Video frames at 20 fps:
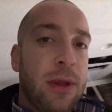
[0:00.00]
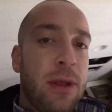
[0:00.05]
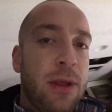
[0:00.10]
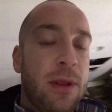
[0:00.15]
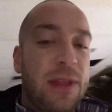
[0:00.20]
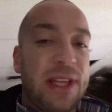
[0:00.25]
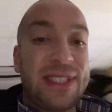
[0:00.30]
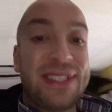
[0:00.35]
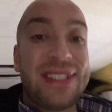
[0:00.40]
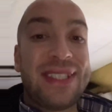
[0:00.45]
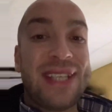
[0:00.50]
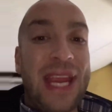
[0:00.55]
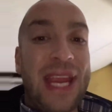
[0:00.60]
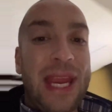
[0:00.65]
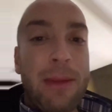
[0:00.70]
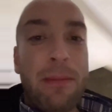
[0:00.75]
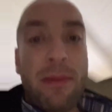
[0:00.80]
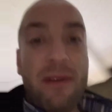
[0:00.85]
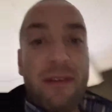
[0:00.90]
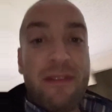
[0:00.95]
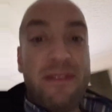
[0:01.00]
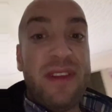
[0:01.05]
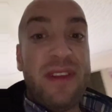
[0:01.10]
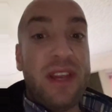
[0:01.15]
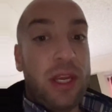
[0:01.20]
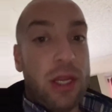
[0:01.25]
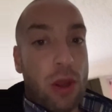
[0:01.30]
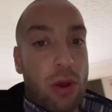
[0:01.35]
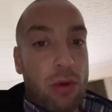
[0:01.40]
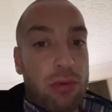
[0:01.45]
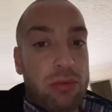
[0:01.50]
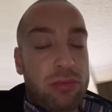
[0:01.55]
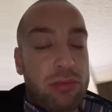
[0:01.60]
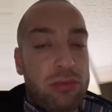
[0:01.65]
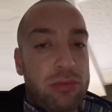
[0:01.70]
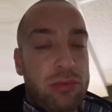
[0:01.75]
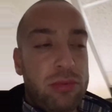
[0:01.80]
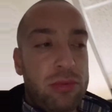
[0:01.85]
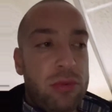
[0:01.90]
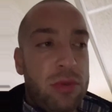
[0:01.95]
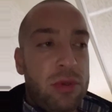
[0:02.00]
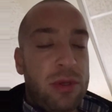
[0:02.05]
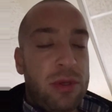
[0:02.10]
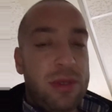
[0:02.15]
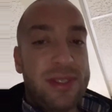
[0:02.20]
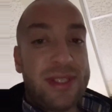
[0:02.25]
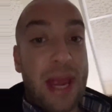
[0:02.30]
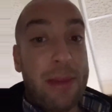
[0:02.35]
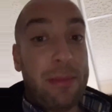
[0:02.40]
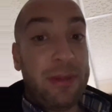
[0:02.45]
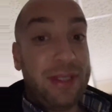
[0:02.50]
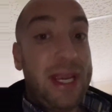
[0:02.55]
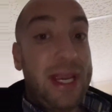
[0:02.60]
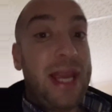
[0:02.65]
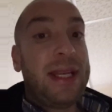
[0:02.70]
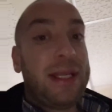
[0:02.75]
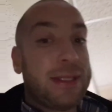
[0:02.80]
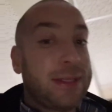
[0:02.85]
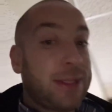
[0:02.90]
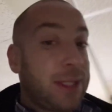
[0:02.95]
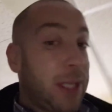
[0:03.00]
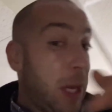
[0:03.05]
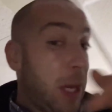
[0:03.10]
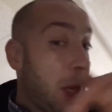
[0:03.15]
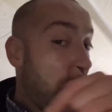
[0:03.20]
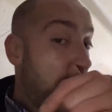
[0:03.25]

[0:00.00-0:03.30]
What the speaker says: the same video simultaneously,